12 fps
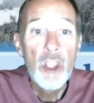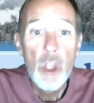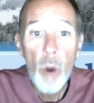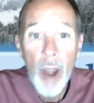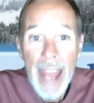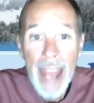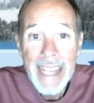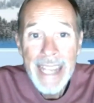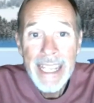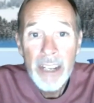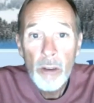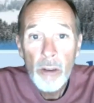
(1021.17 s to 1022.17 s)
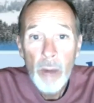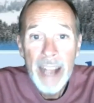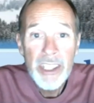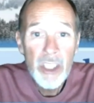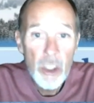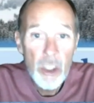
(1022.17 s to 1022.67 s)
You are heading in a
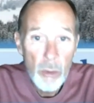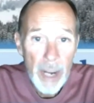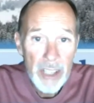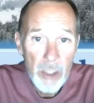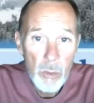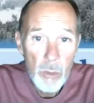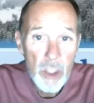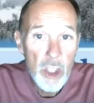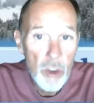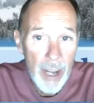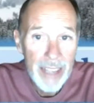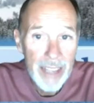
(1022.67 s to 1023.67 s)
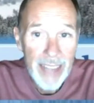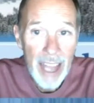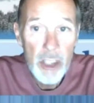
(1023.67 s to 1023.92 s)
righteous direction with strength,